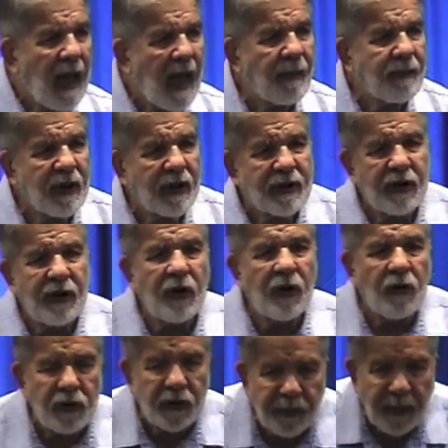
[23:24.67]
I'm just
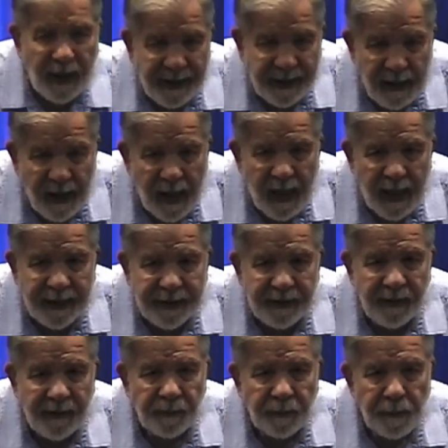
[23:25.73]
used by God.
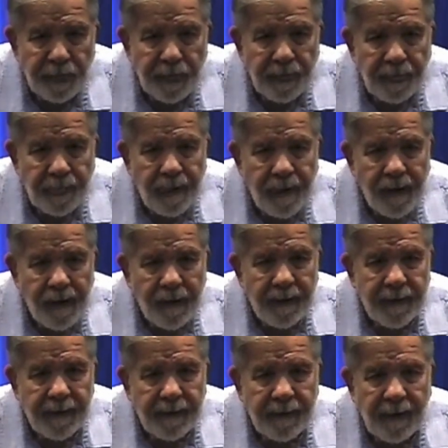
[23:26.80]

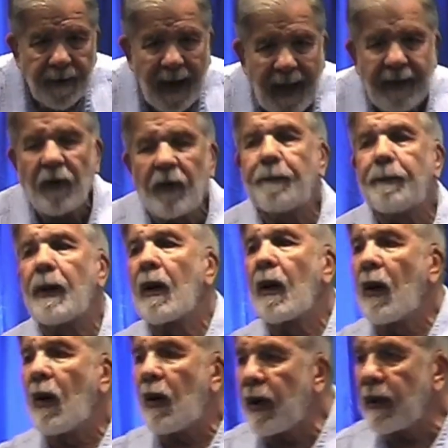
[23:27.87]
I don't
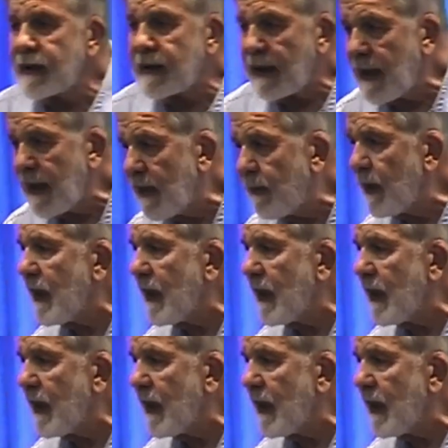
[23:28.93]
belong to him.